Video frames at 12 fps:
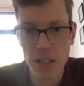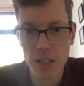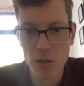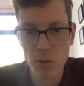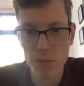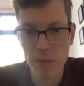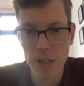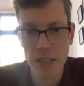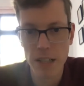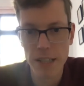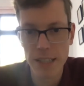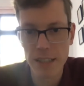Cool. And
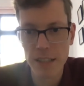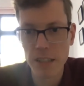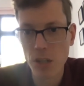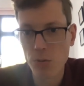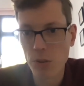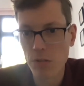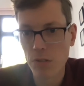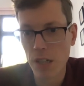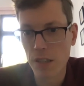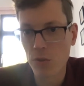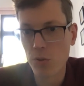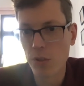I can go on
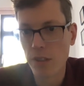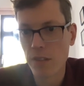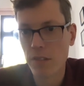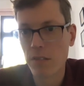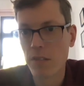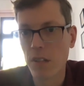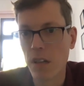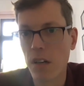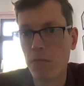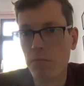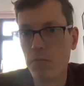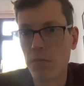and do this
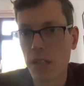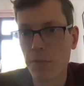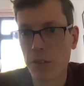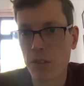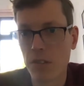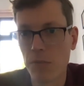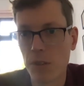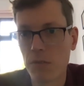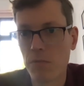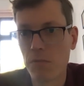as much as I want.